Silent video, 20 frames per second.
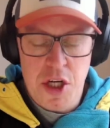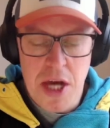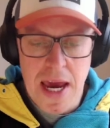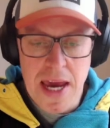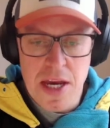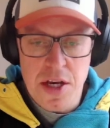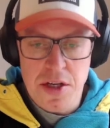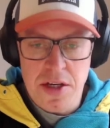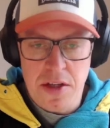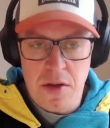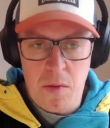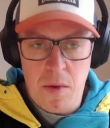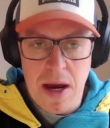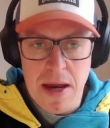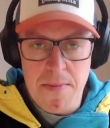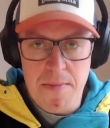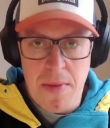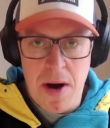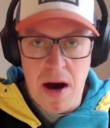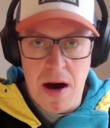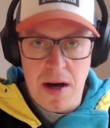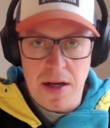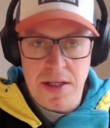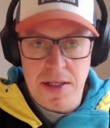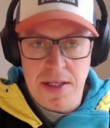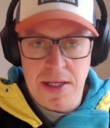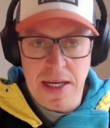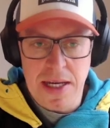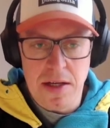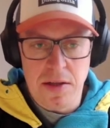change in the way
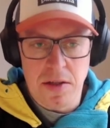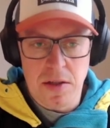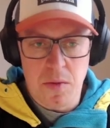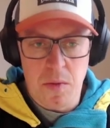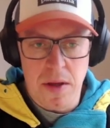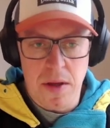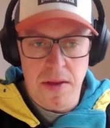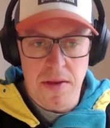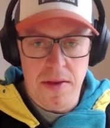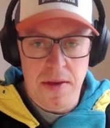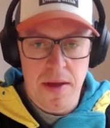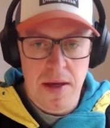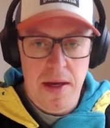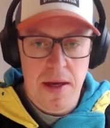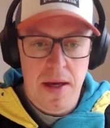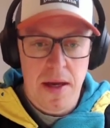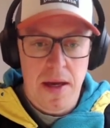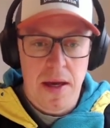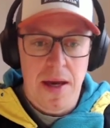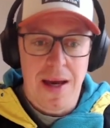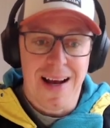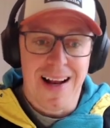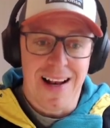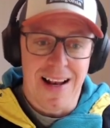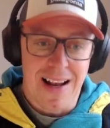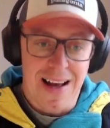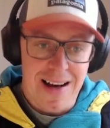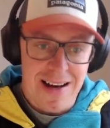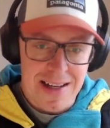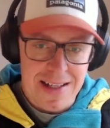Mast deals with
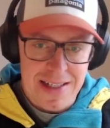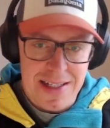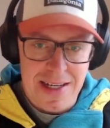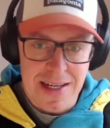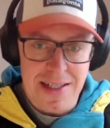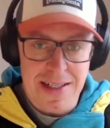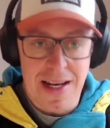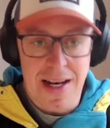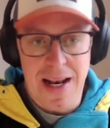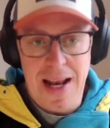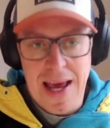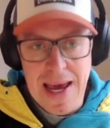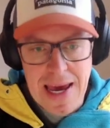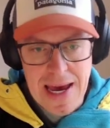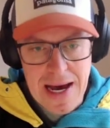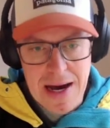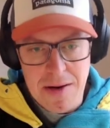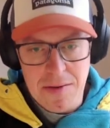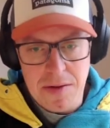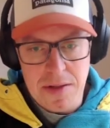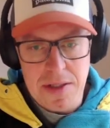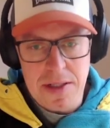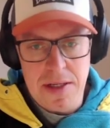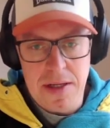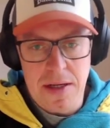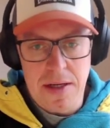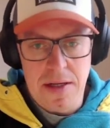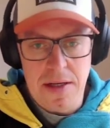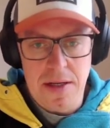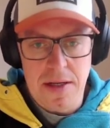classes and layouts
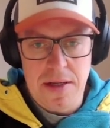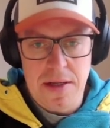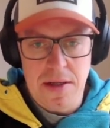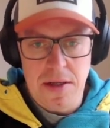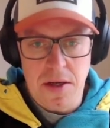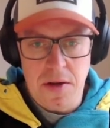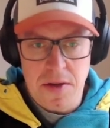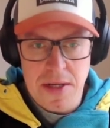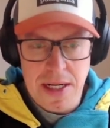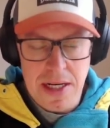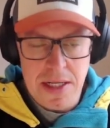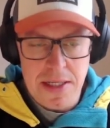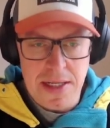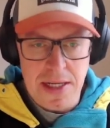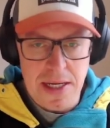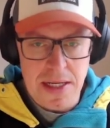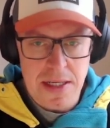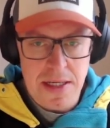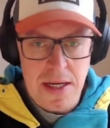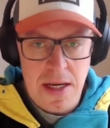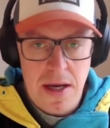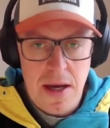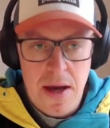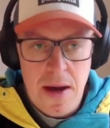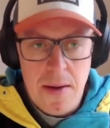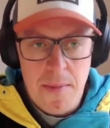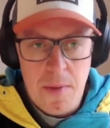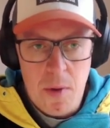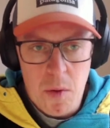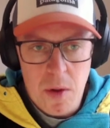and utilities.
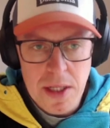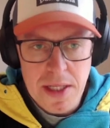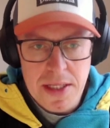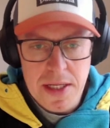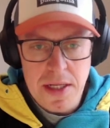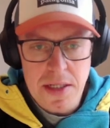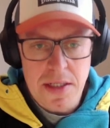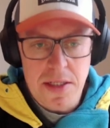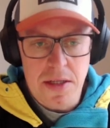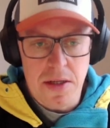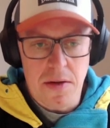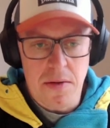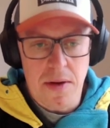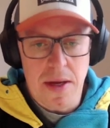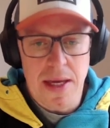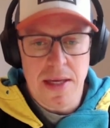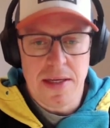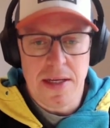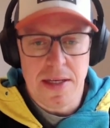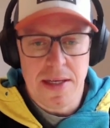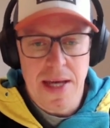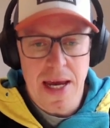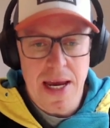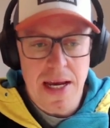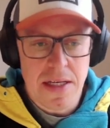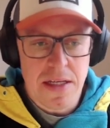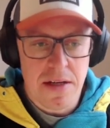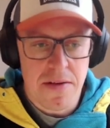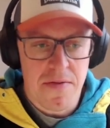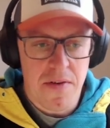But what it does do is it
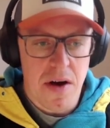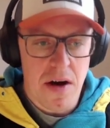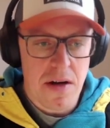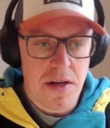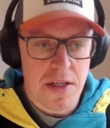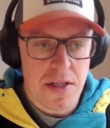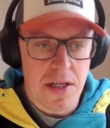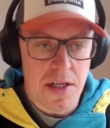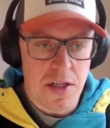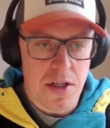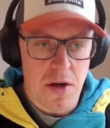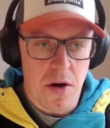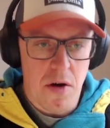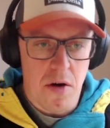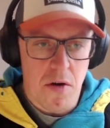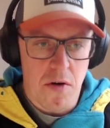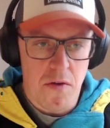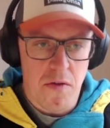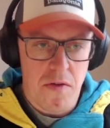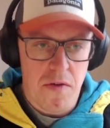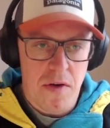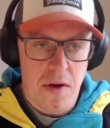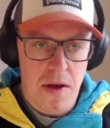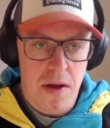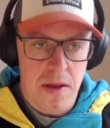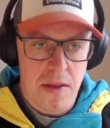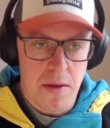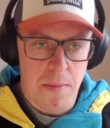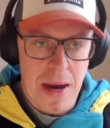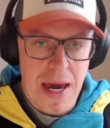takes advantage of
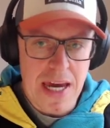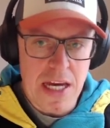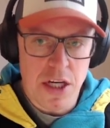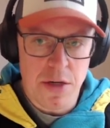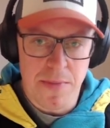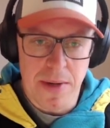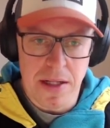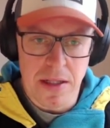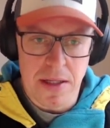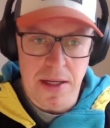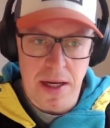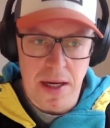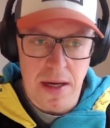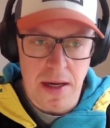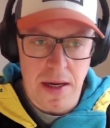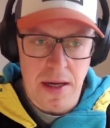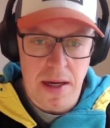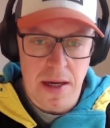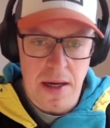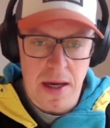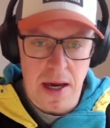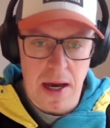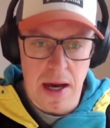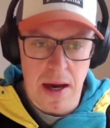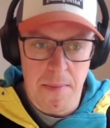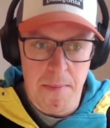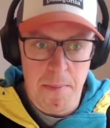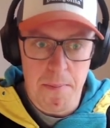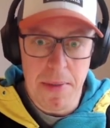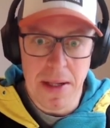the page building
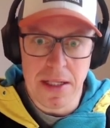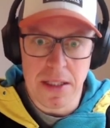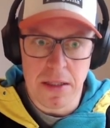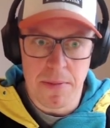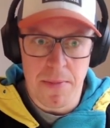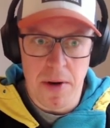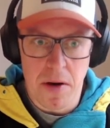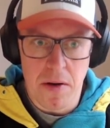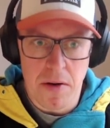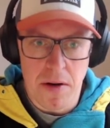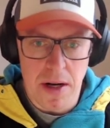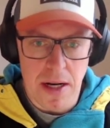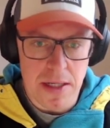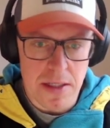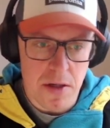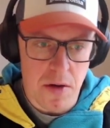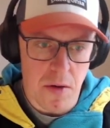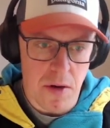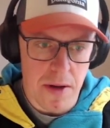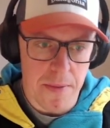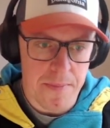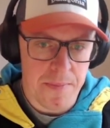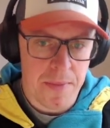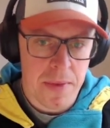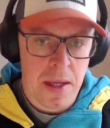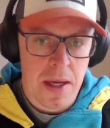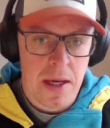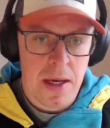build mode, let's call it.